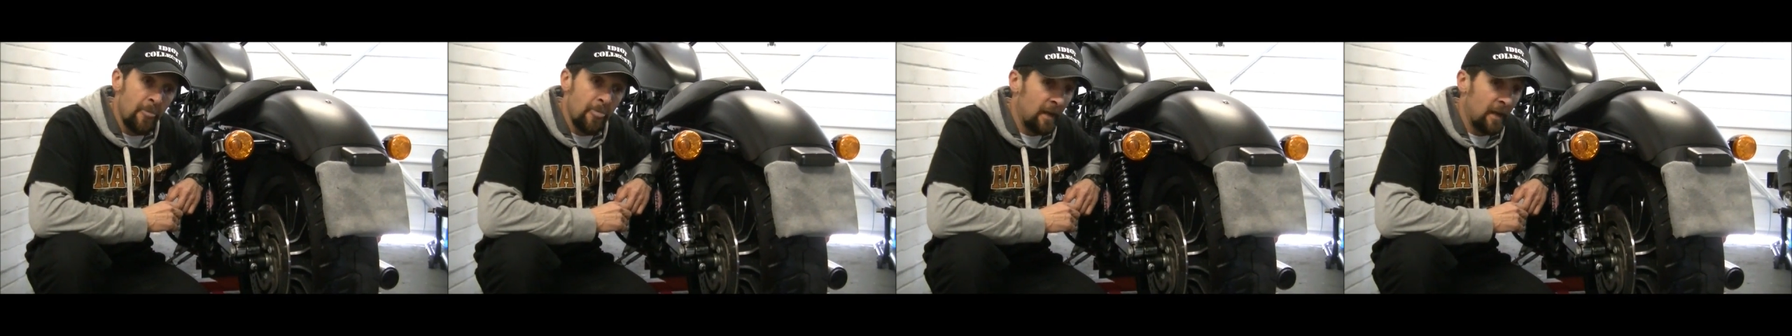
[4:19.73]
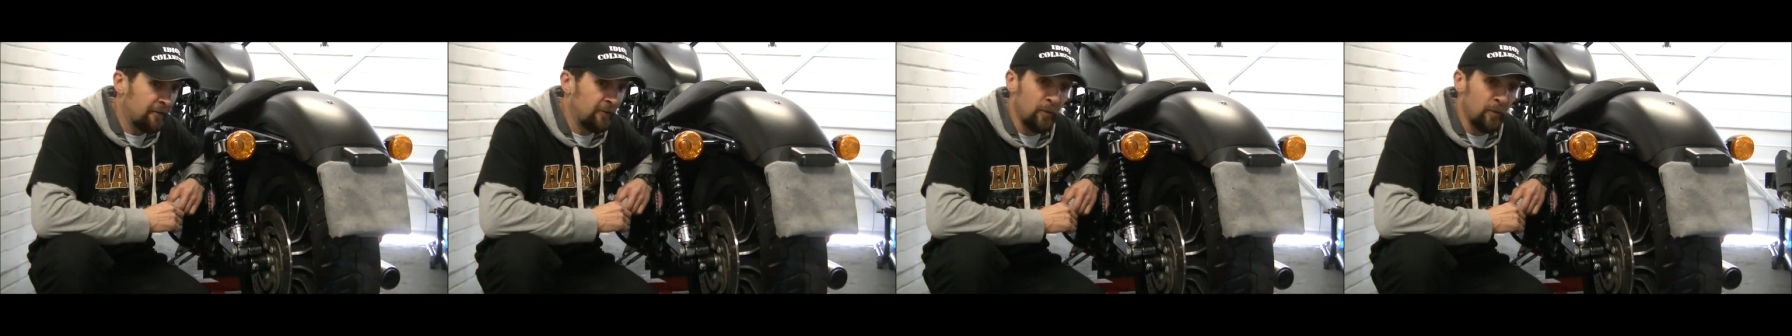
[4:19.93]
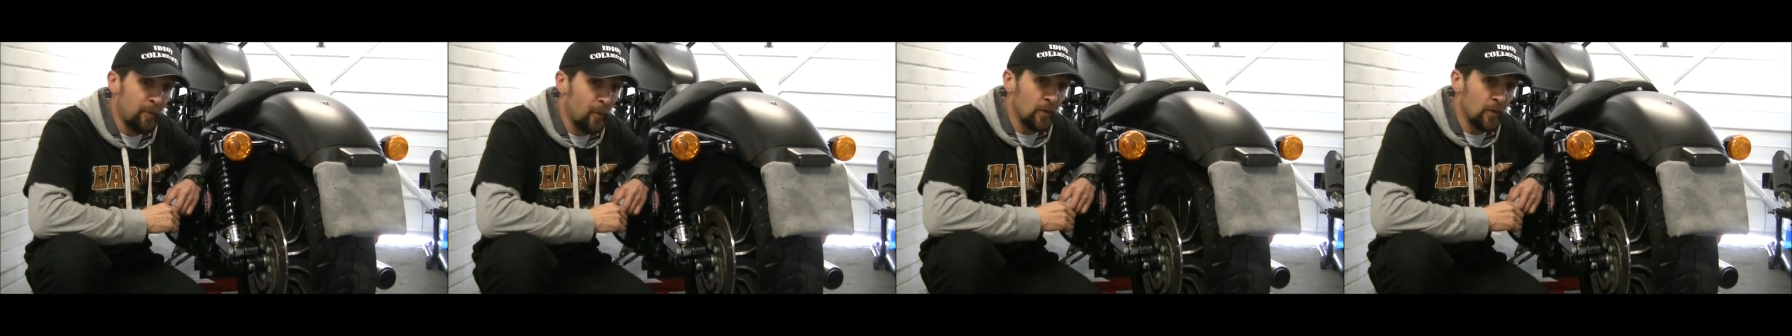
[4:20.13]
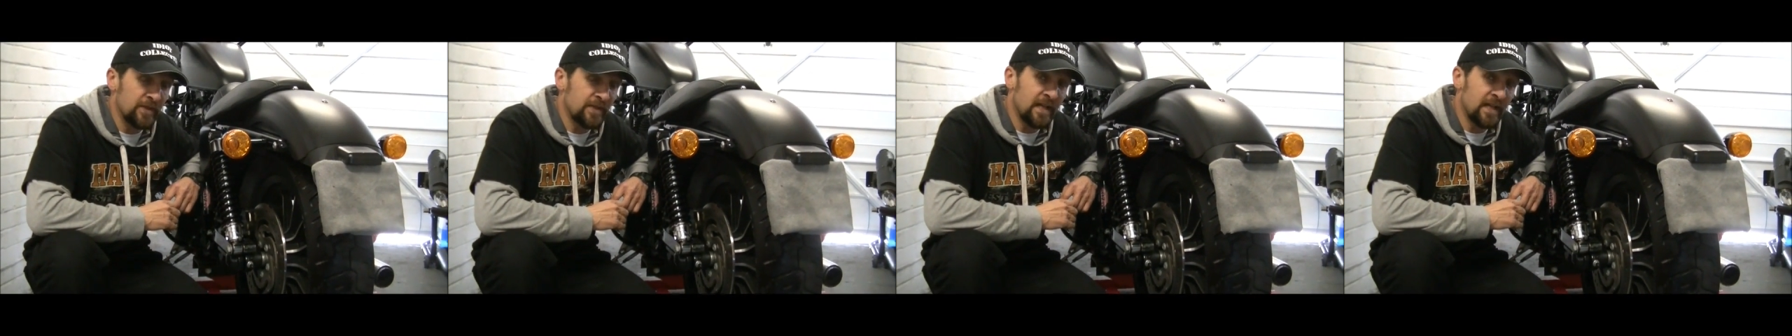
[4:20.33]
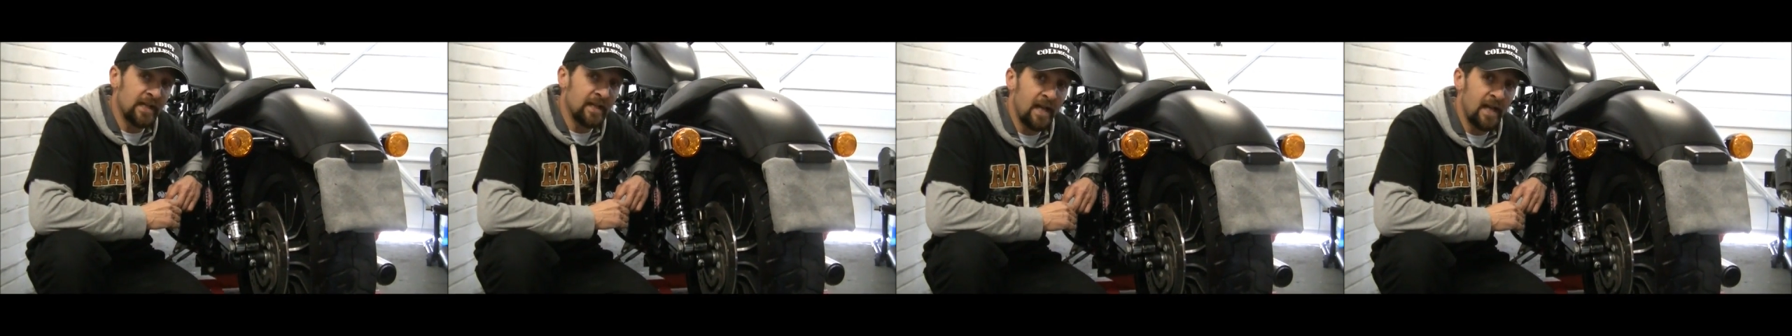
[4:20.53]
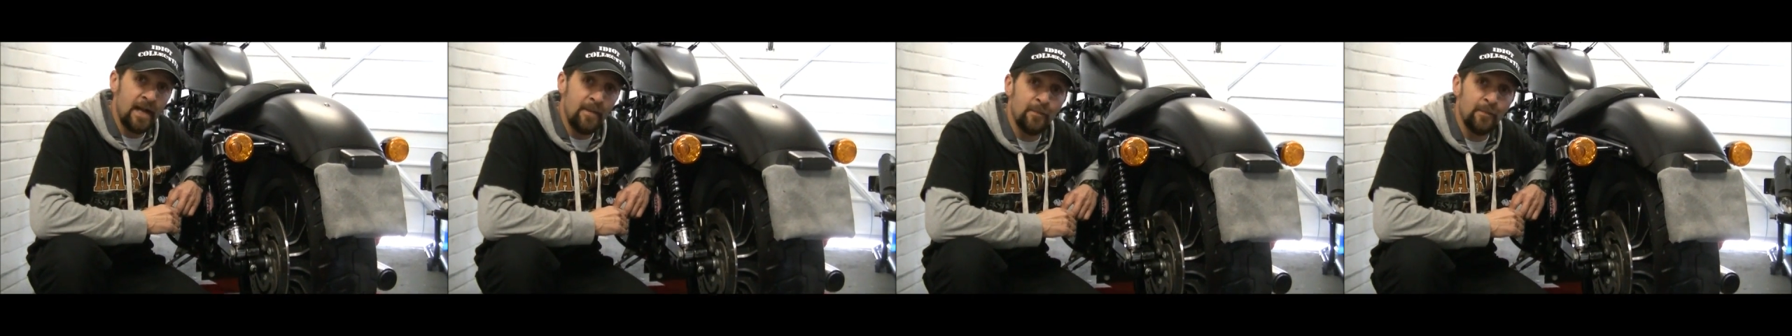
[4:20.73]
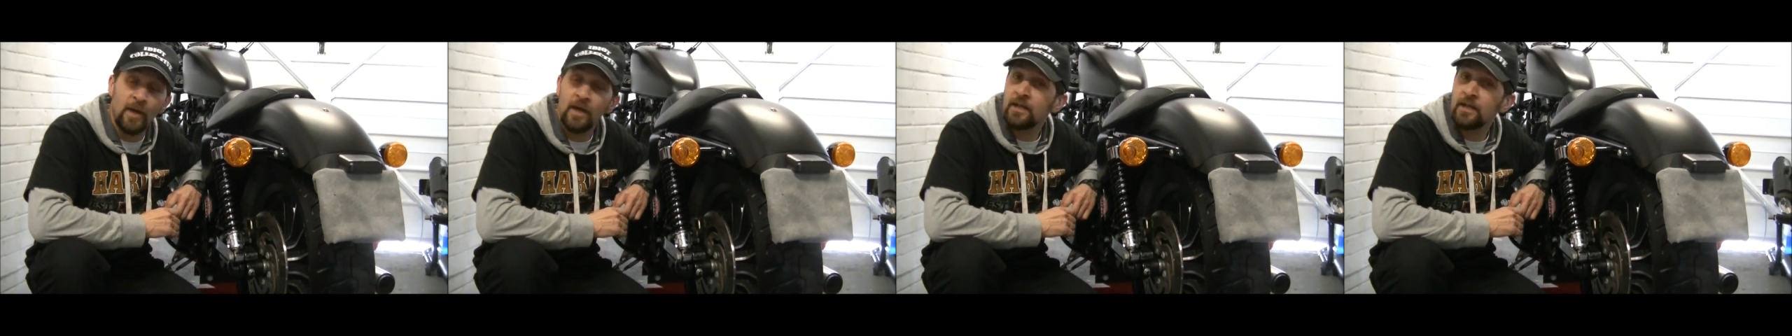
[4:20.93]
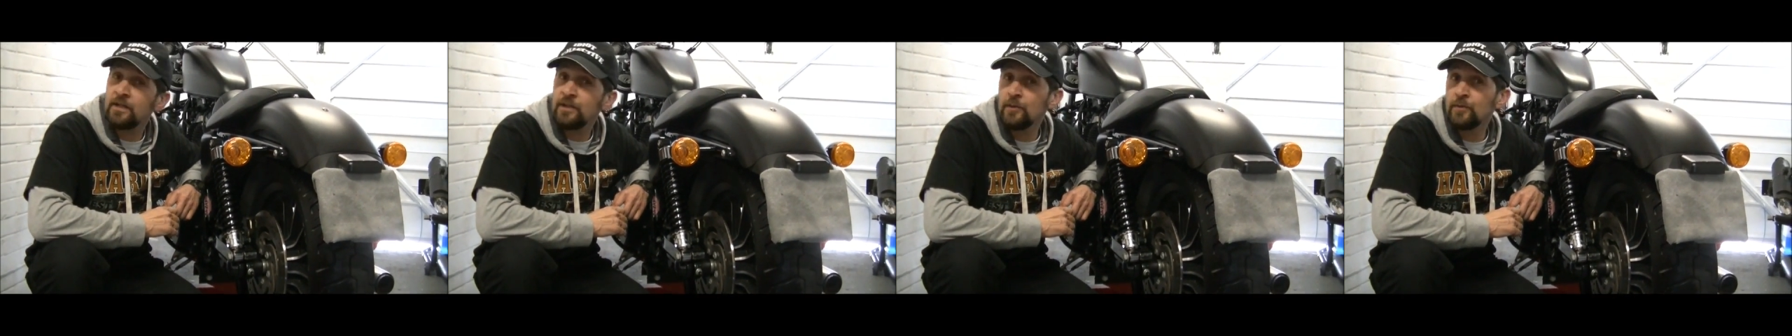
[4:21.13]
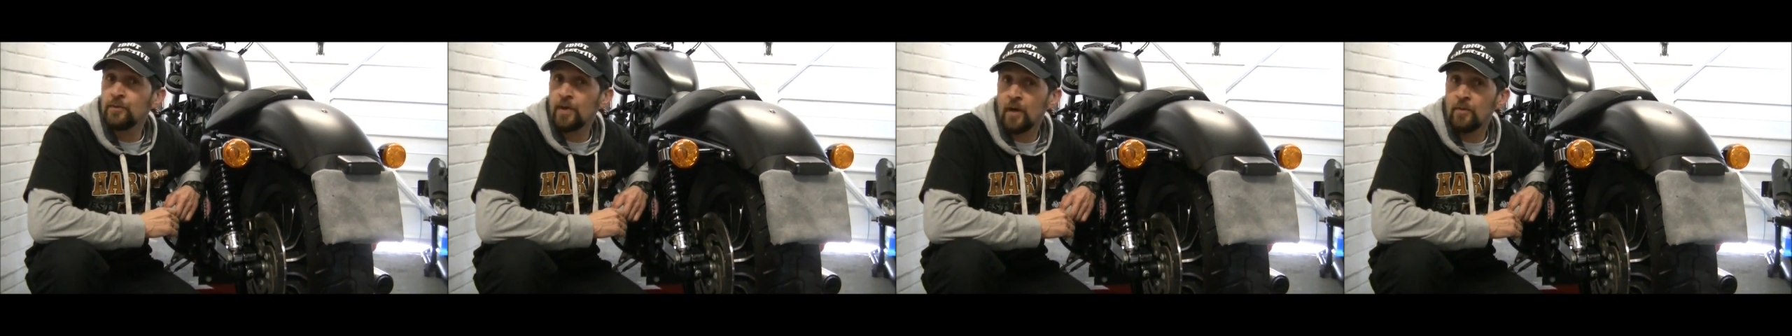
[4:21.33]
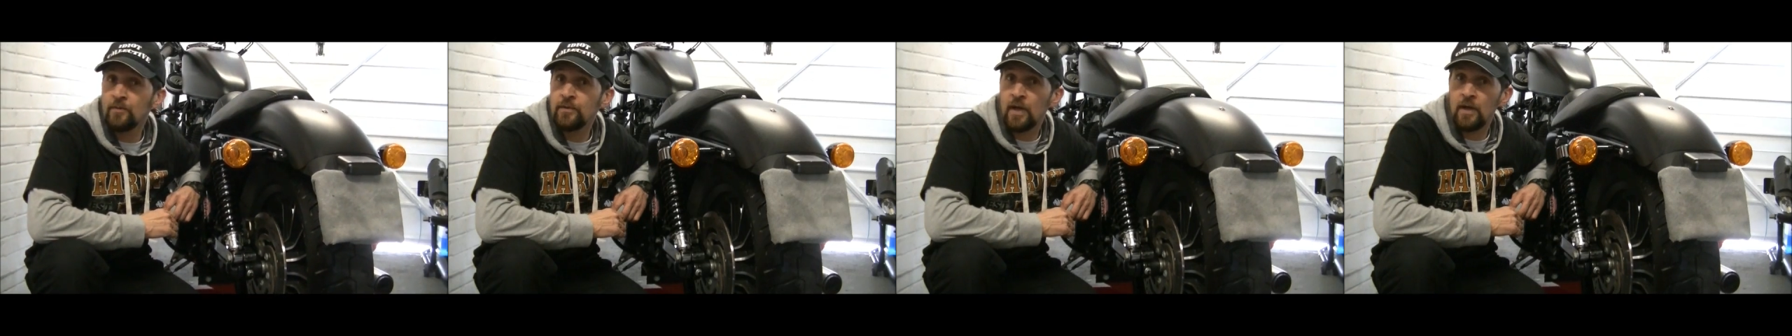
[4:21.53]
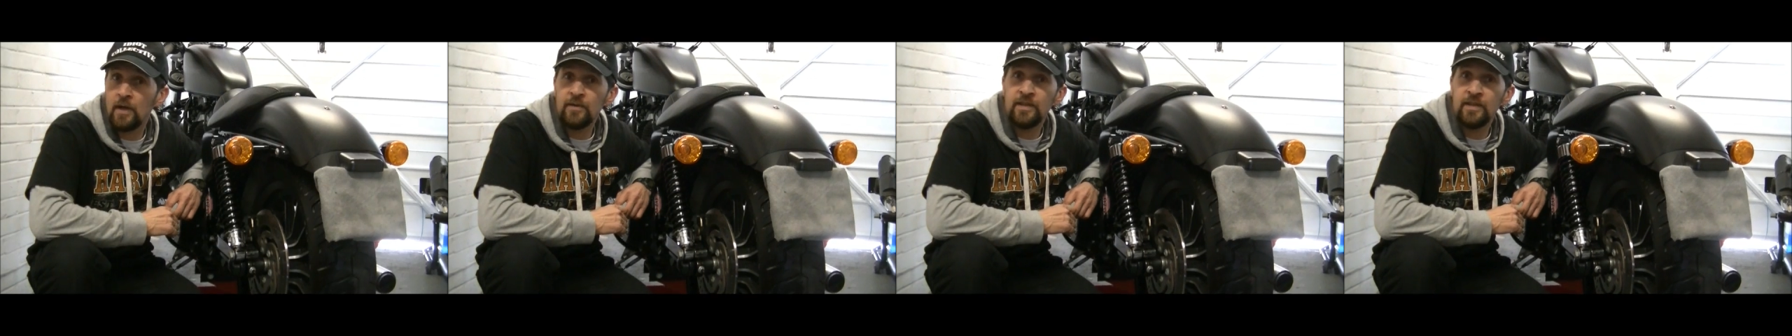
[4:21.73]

If you bought a second-hand bike and you don't know,